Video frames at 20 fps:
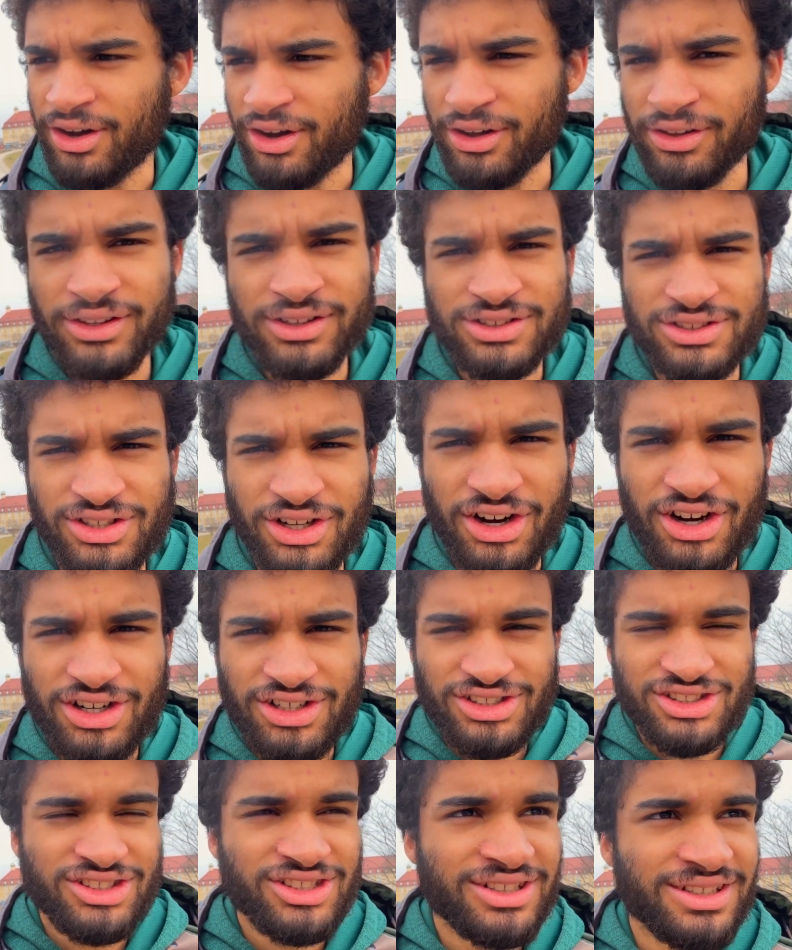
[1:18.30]
the
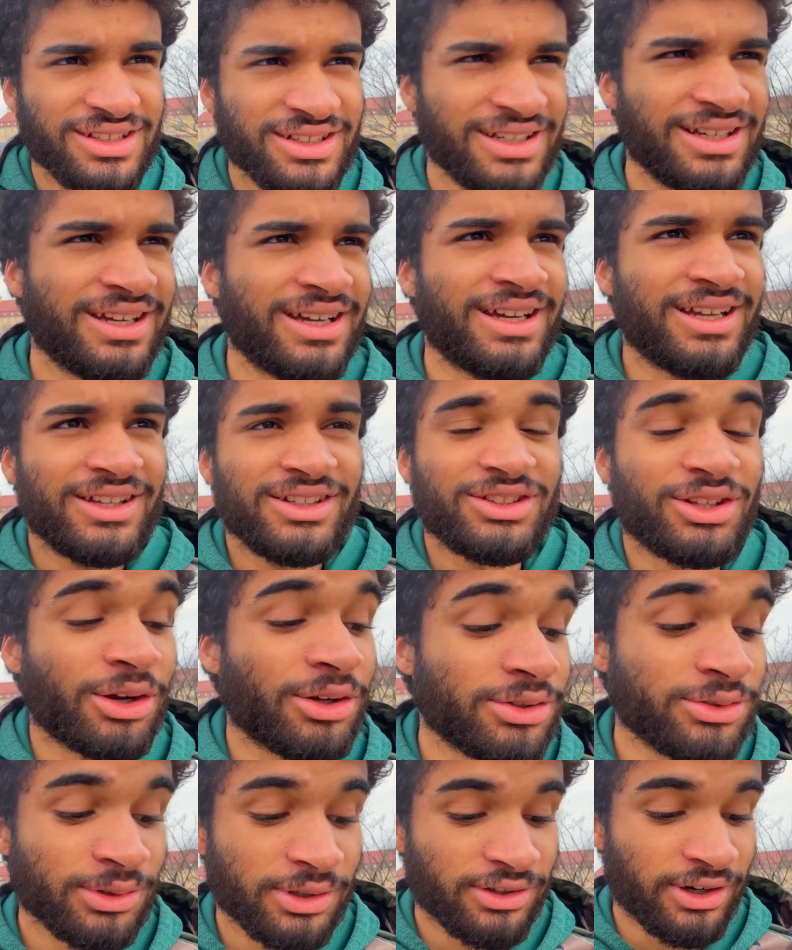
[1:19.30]
stars,
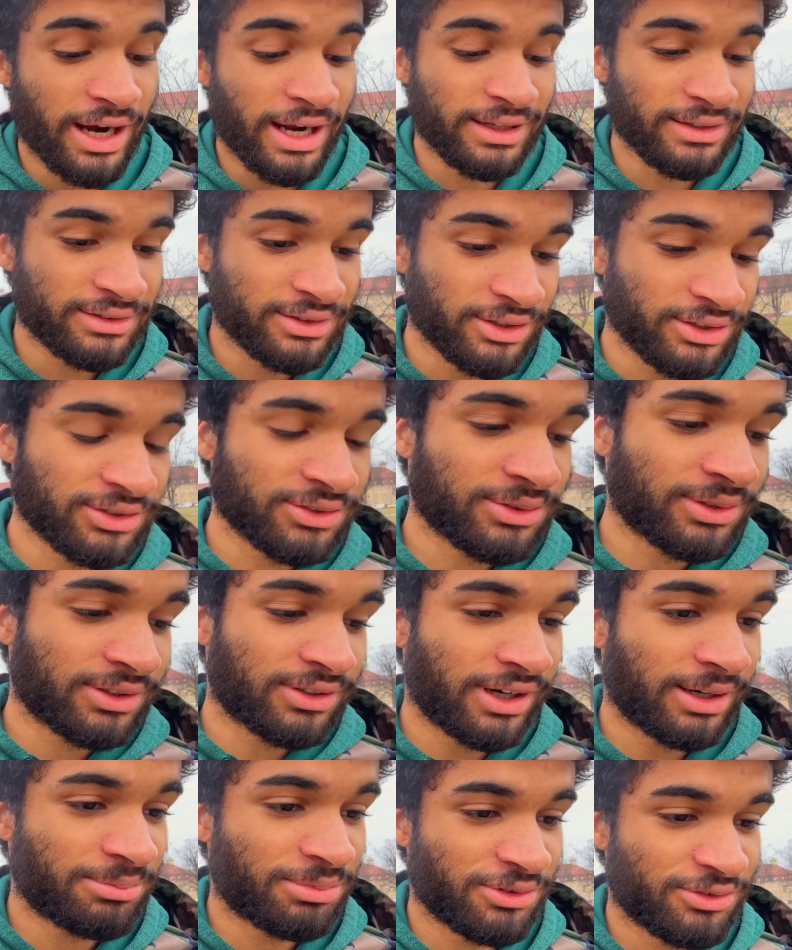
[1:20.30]
those were great. Those were
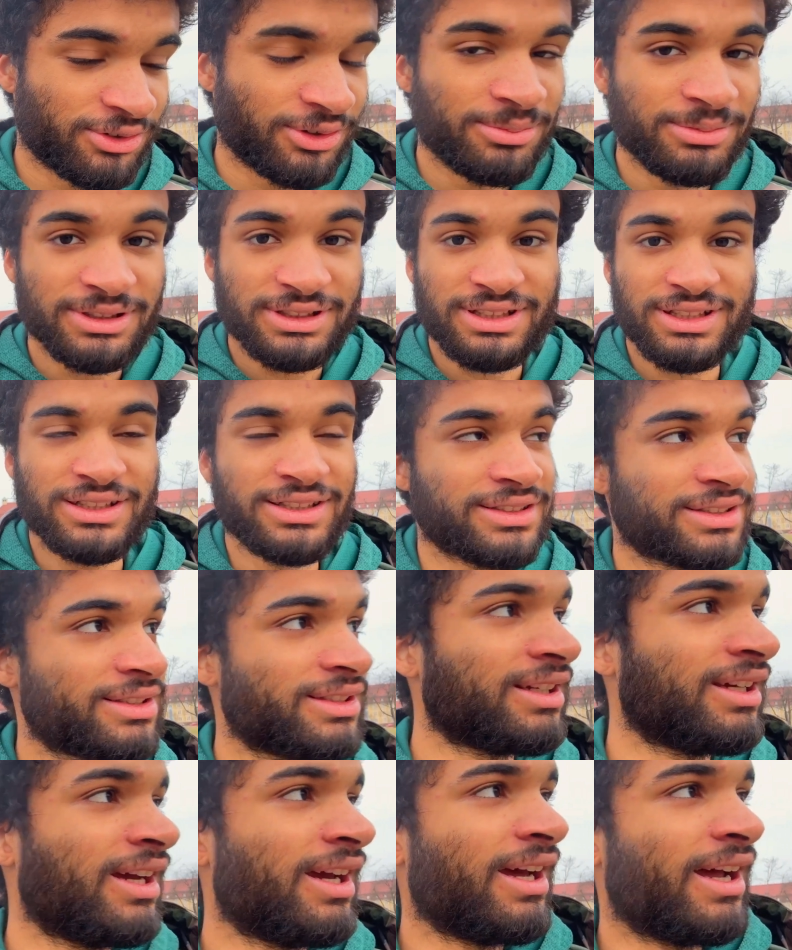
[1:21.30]
great performances.
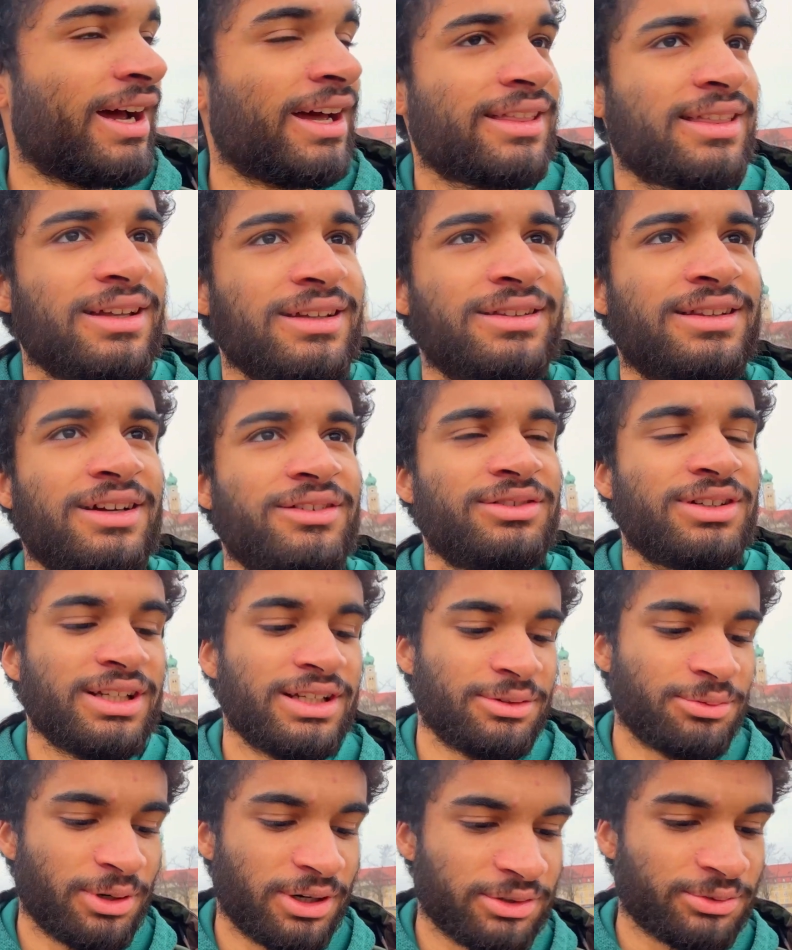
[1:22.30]
I think they really
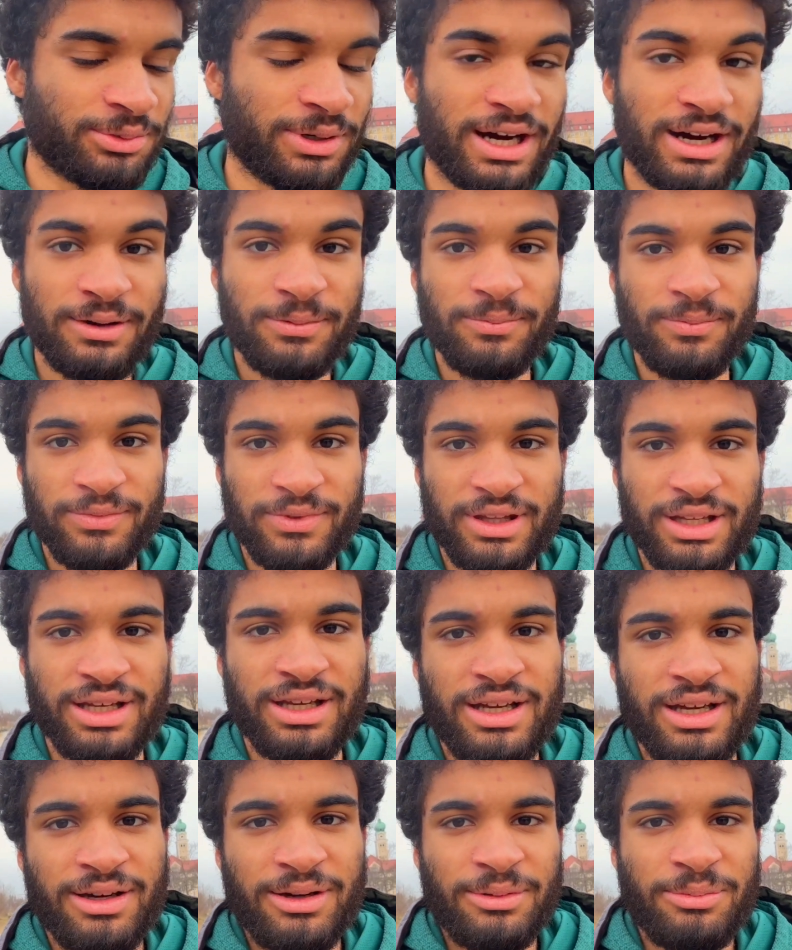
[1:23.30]
worked well.
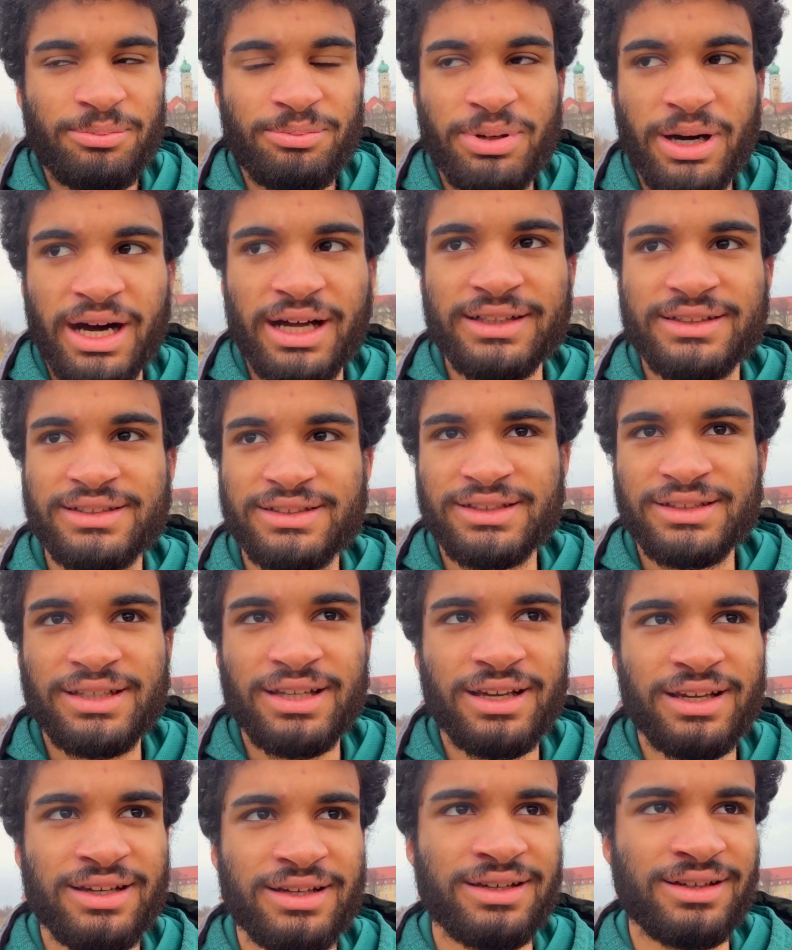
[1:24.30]
But
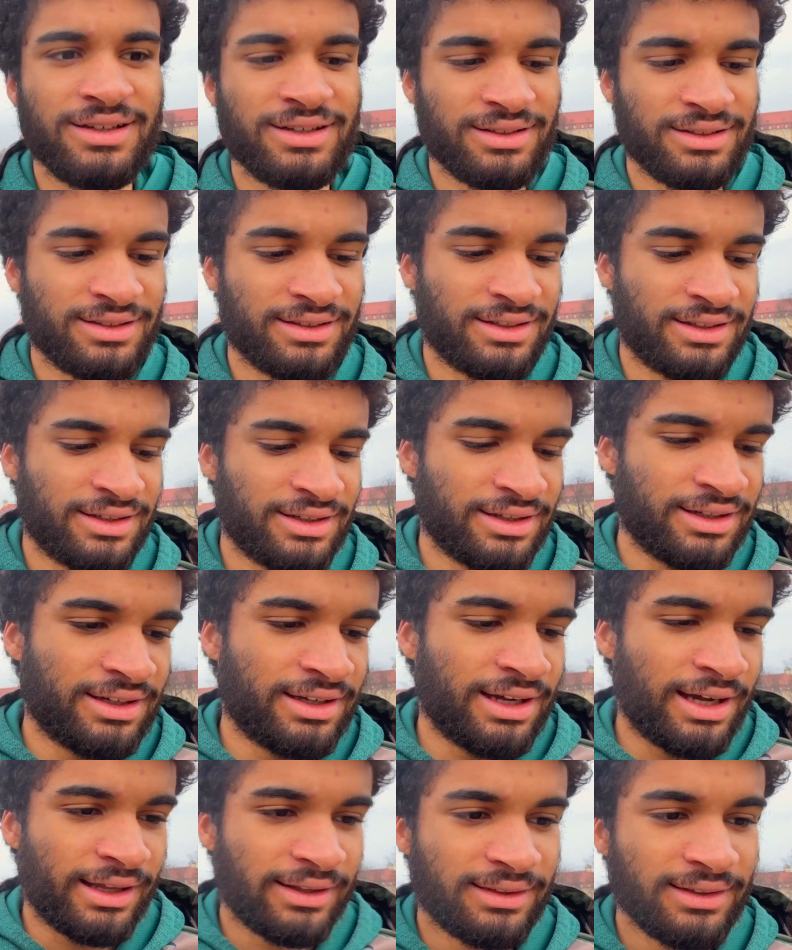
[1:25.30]

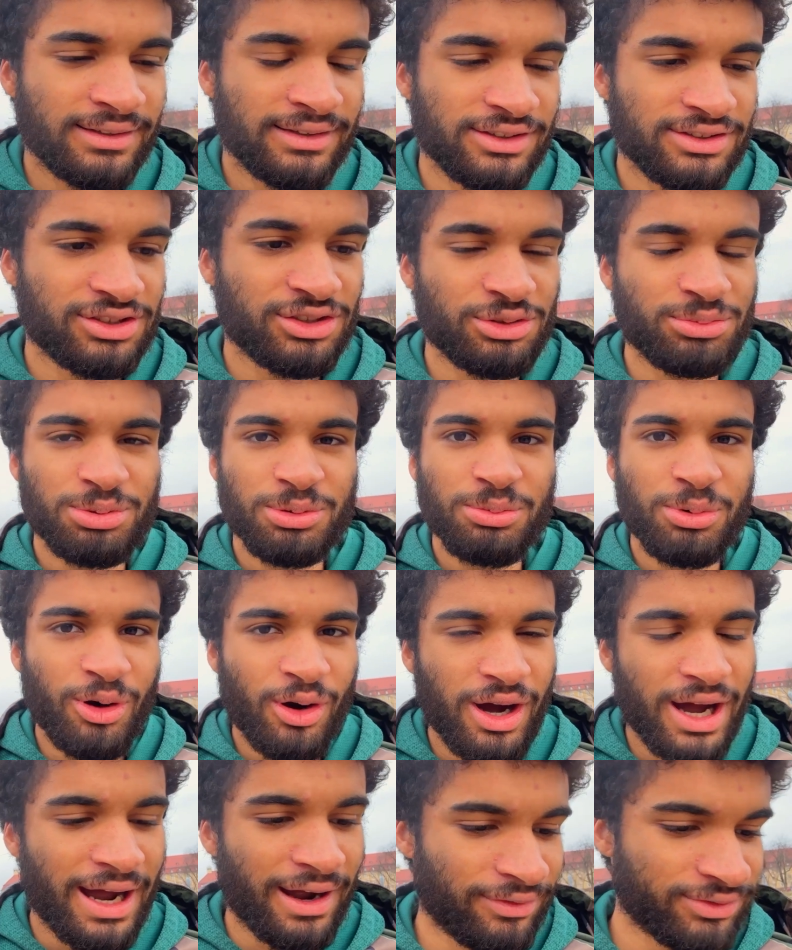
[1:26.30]
I think the Super Bowl
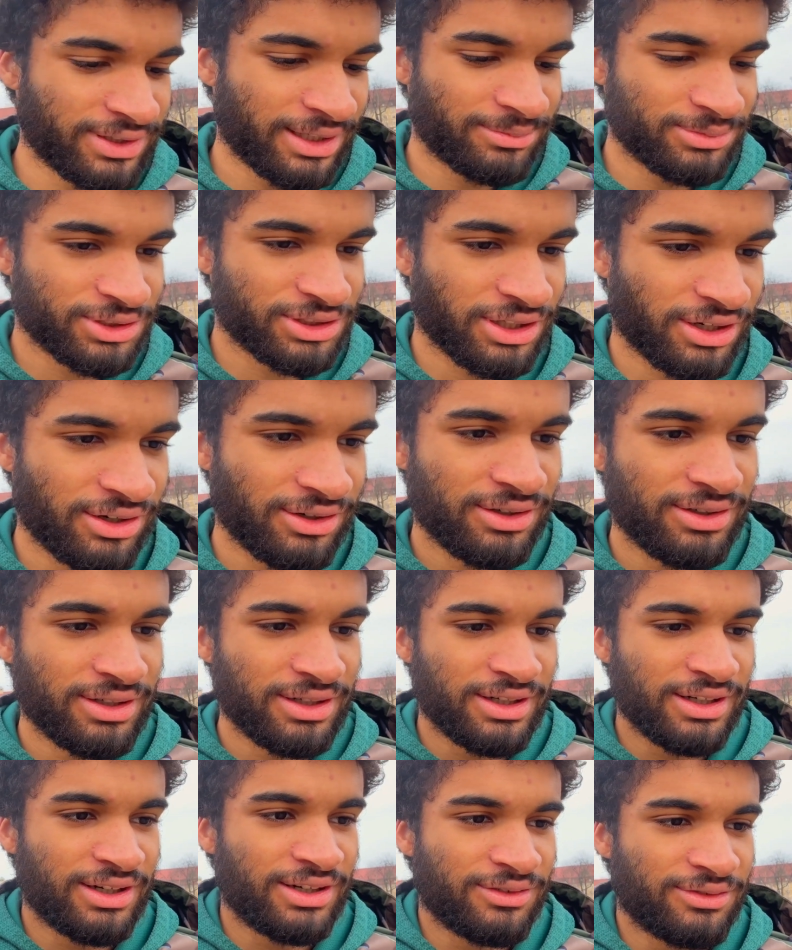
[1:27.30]
halftime show
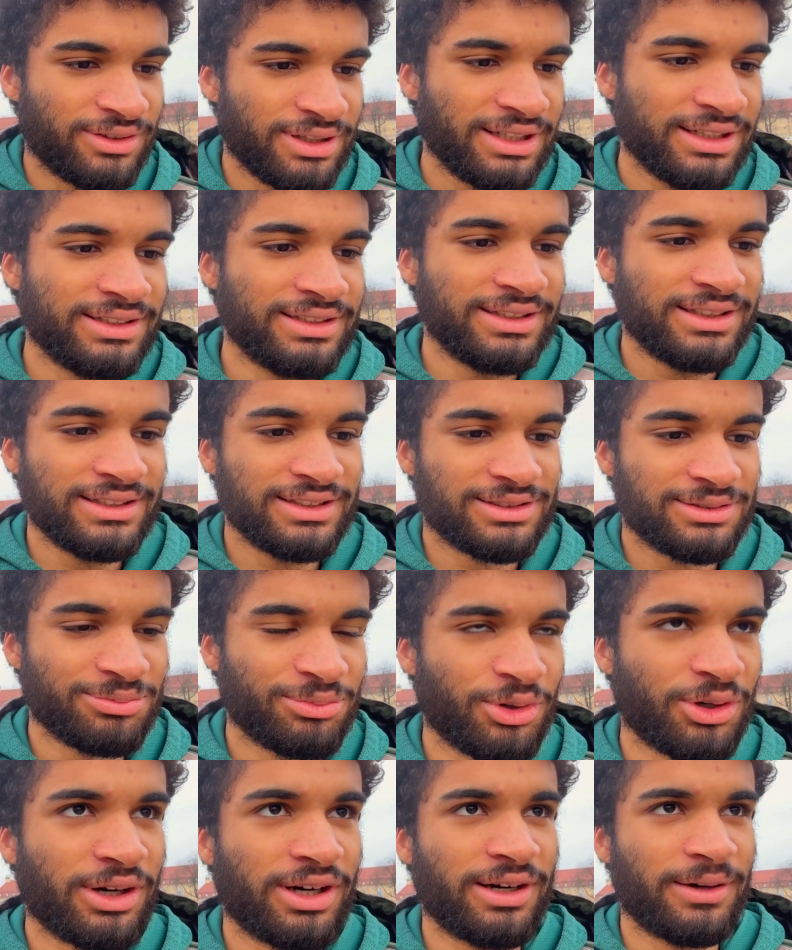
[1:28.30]
really needs
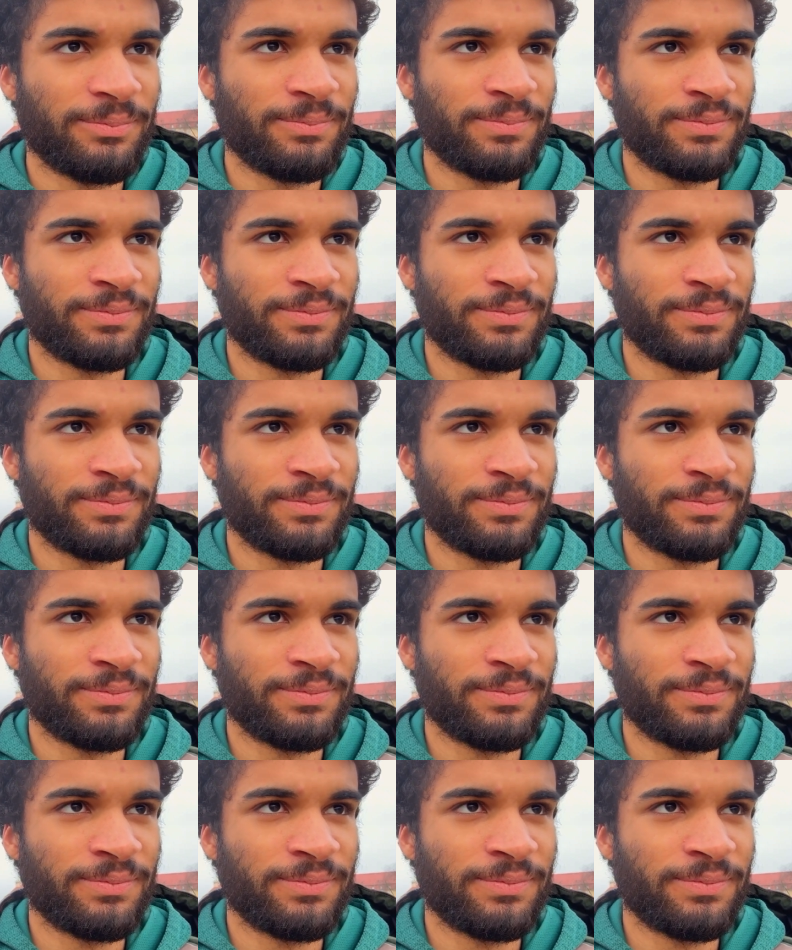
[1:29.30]
more